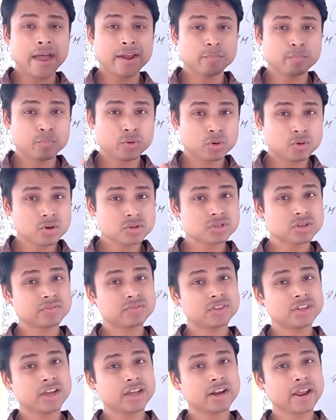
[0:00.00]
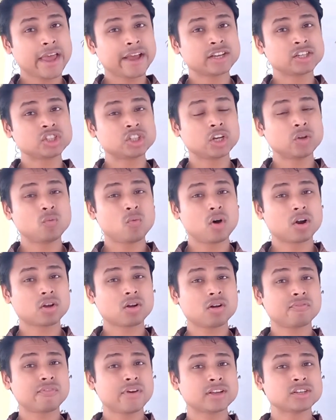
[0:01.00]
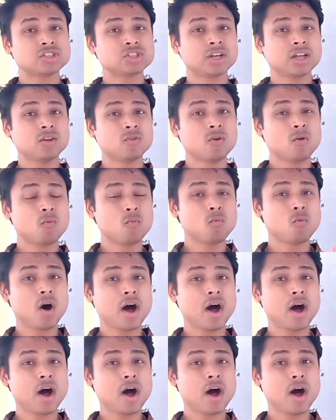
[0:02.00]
And because of their action, work of action,